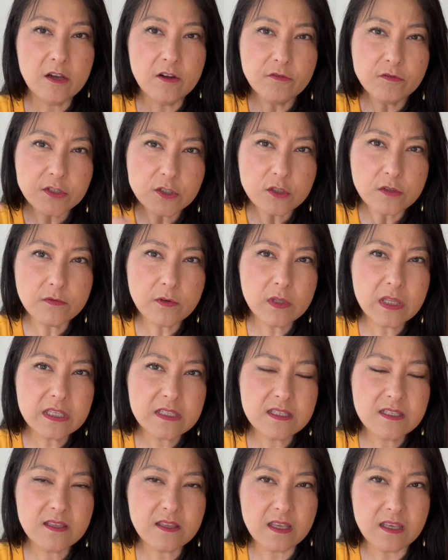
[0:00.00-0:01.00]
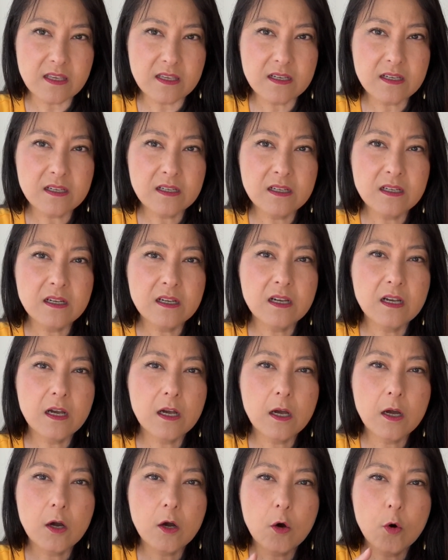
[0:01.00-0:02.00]
First of all, let's think,
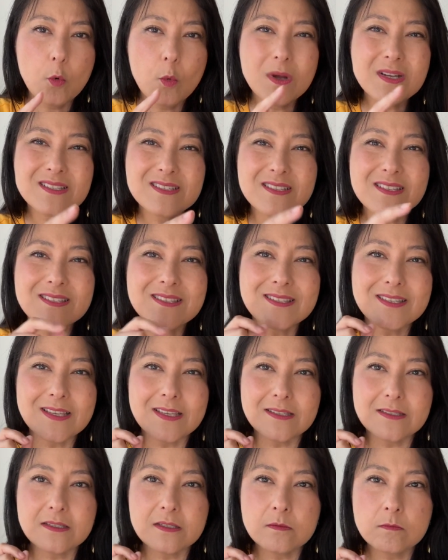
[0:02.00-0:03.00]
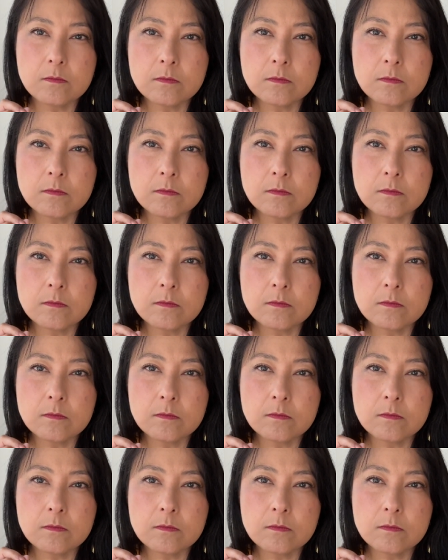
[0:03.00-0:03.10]
what is the seed